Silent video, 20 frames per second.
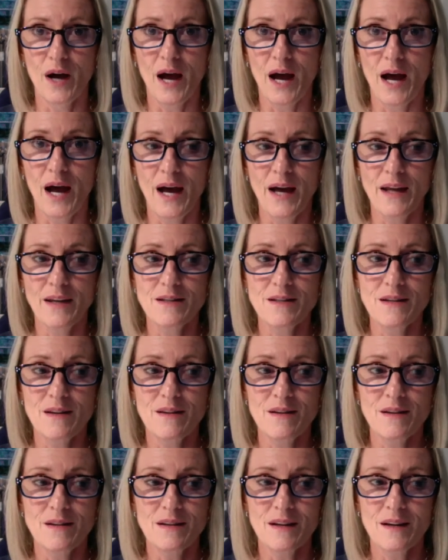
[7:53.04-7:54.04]
and
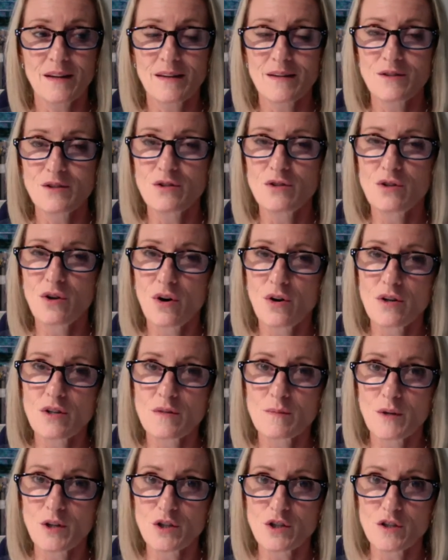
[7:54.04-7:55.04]
that there's not as
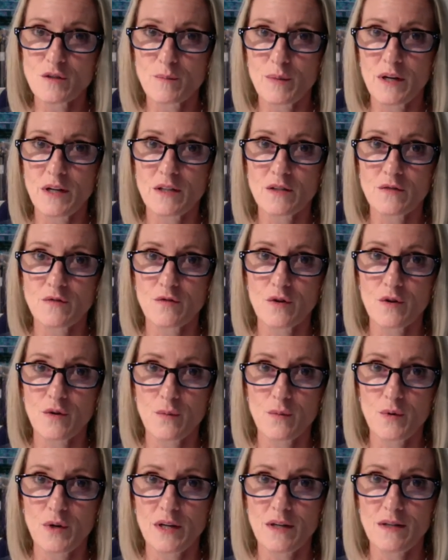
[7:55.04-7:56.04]
much space for the
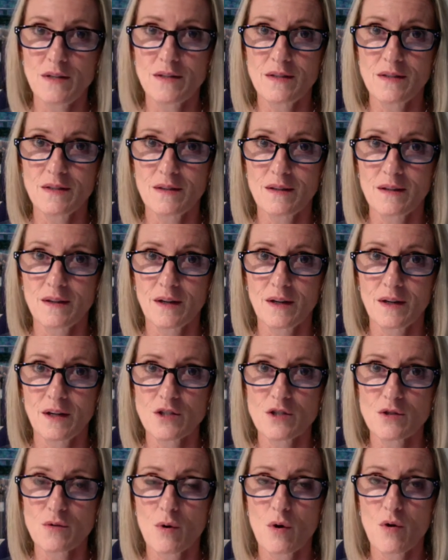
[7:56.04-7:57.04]
weeds.
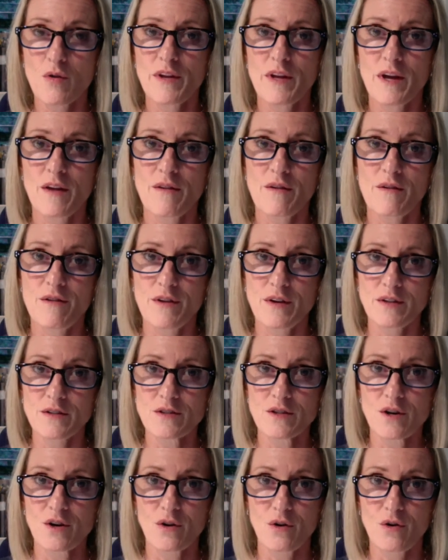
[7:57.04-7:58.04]
So all the other things
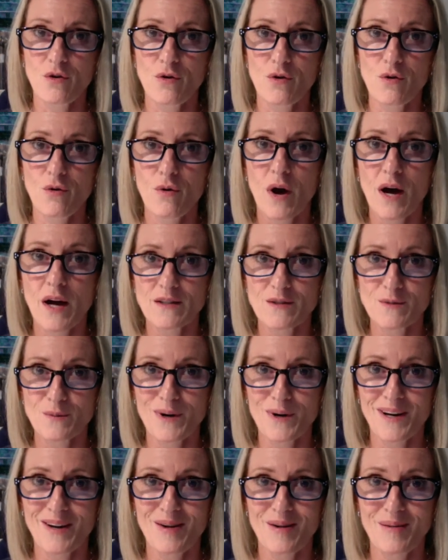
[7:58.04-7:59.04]
can grow as
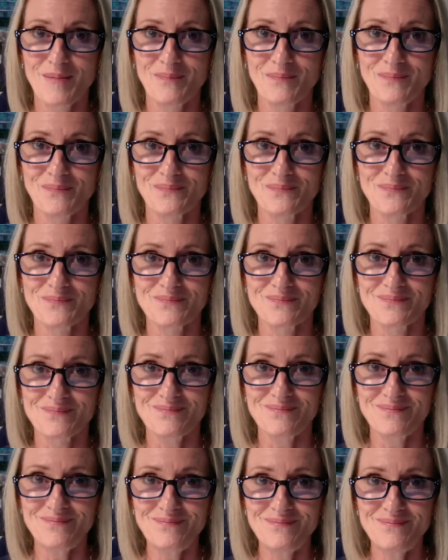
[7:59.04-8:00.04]
well.
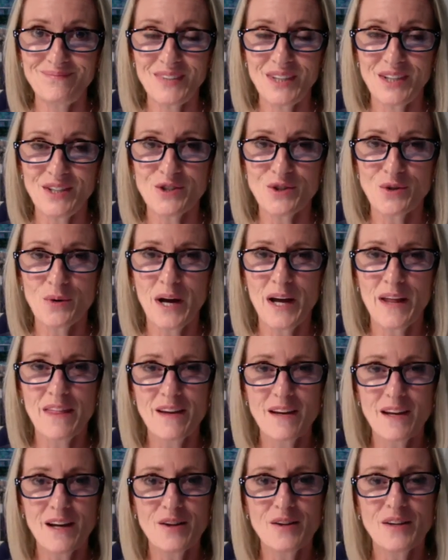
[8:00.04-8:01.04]
So I
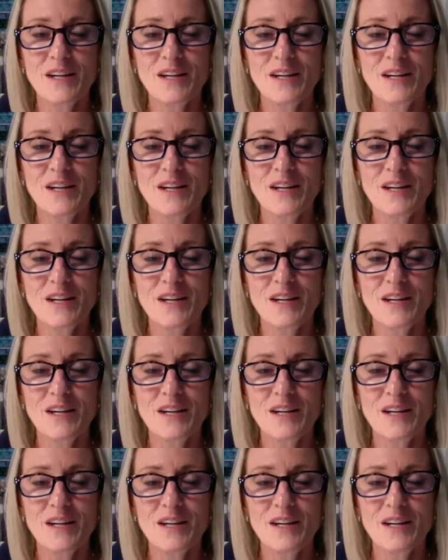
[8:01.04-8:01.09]
think I'll